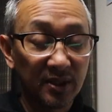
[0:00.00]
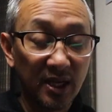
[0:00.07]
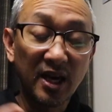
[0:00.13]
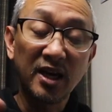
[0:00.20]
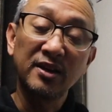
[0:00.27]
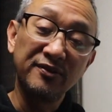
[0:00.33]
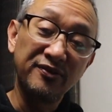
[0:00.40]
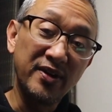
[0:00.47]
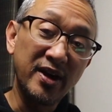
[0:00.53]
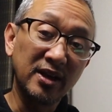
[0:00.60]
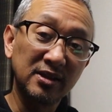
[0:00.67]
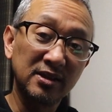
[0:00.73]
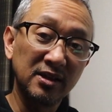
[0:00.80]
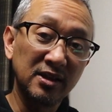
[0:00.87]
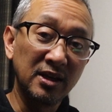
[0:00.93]
Yeah, in
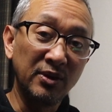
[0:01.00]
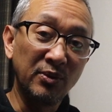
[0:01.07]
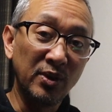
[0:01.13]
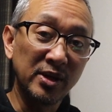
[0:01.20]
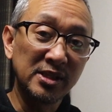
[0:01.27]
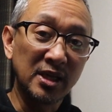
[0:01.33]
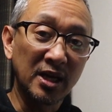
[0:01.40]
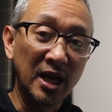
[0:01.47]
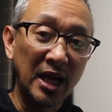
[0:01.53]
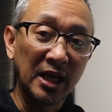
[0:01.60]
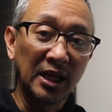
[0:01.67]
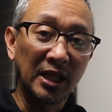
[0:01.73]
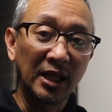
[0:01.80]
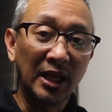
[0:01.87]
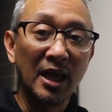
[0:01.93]
fact, it was a kind
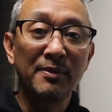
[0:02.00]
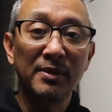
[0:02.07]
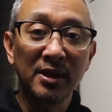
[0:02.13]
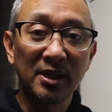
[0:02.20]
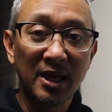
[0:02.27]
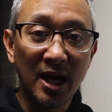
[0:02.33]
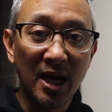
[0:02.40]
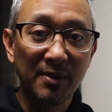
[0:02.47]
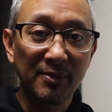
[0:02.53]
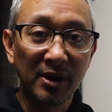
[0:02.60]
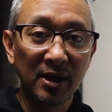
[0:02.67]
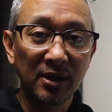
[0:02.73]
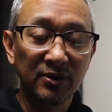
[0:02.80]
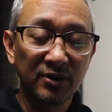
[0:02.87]
of lemon camera,